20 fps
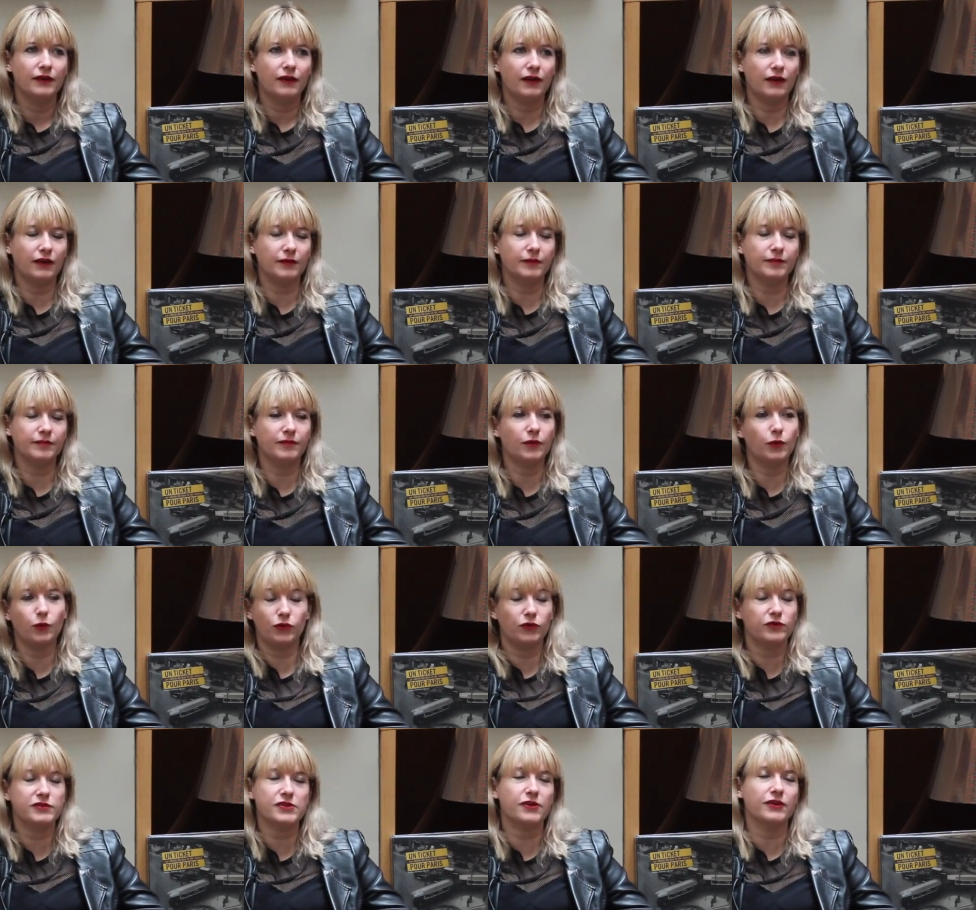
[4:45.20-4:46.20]
We
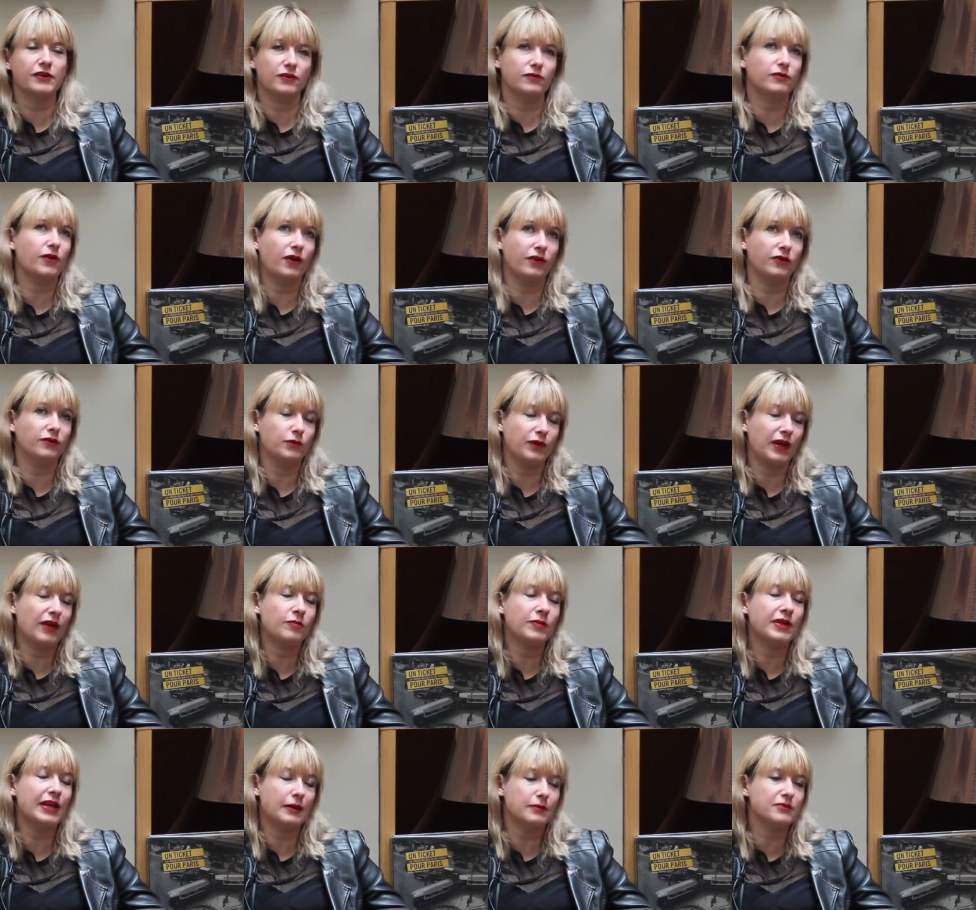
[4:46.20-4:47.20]

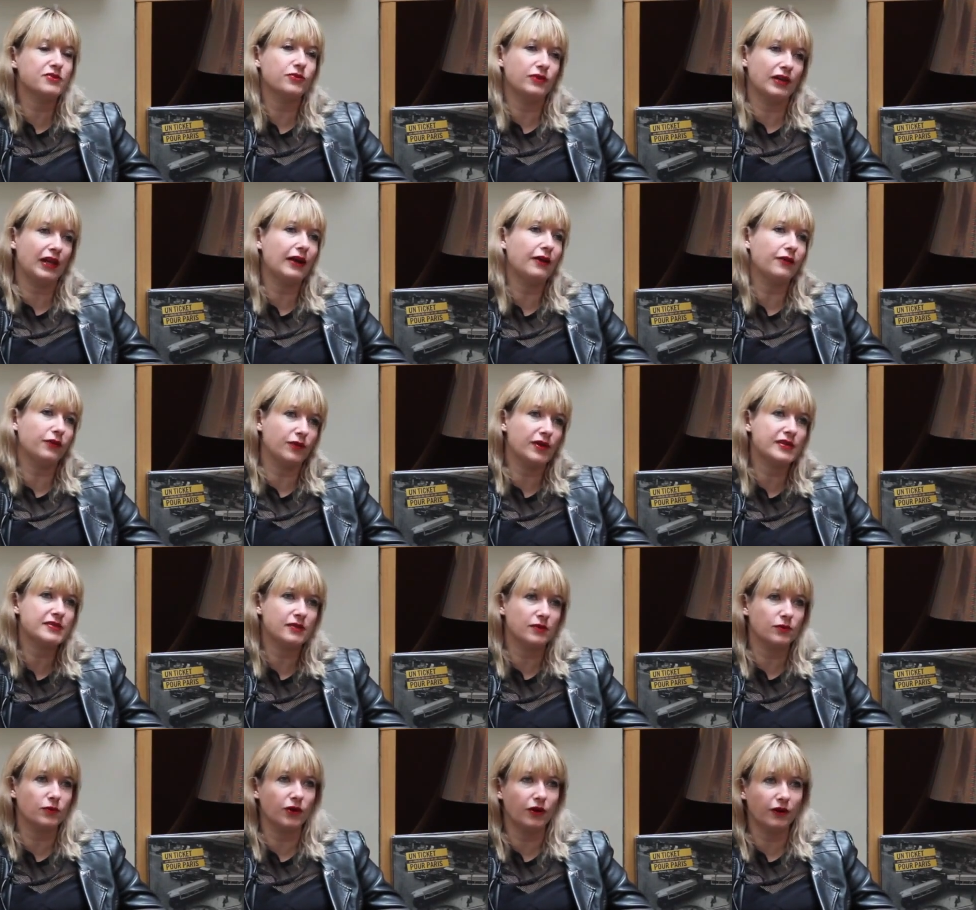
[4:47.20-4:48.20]
haven't been able to rely on the
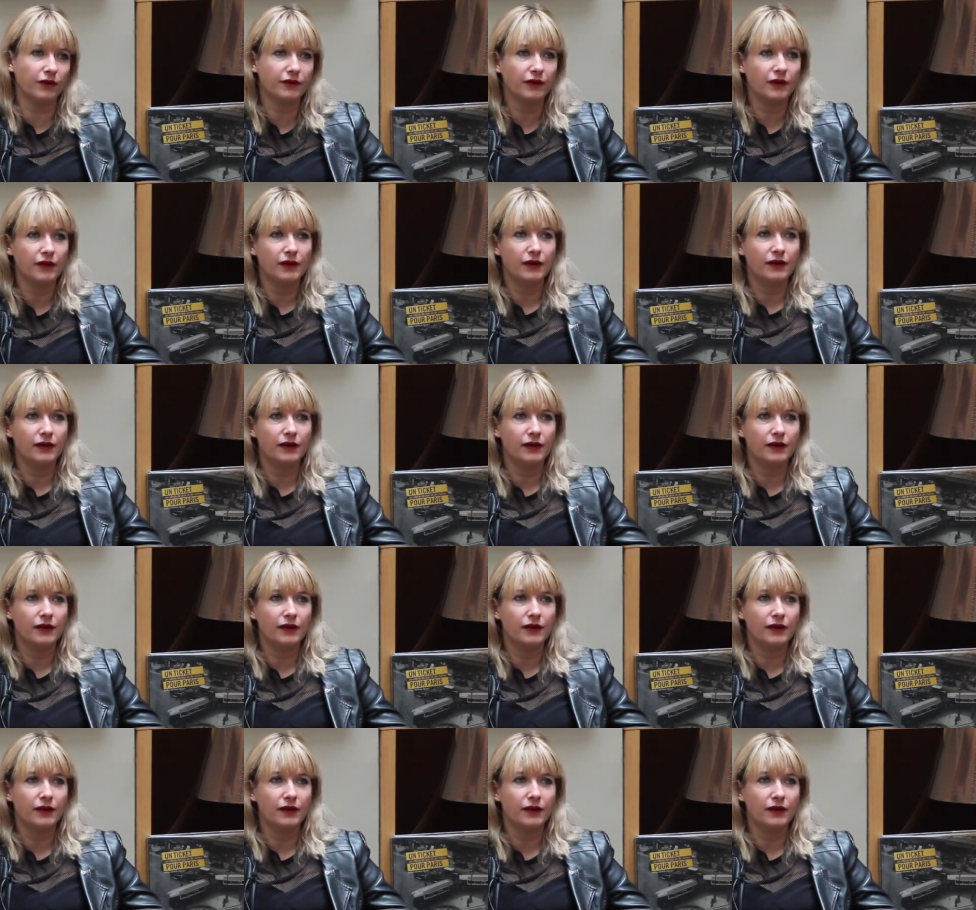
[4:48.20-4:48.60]
rest of the world.